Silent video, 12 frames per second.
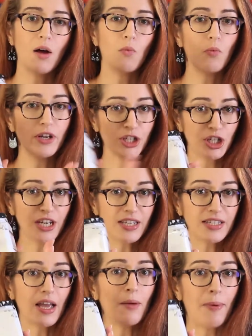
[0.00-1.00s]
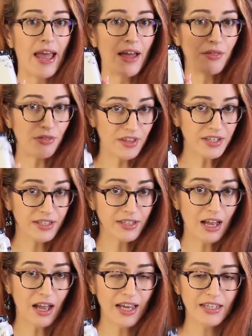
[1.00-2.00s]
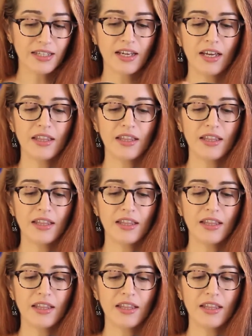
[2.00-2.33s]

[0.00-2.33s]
which is about this size.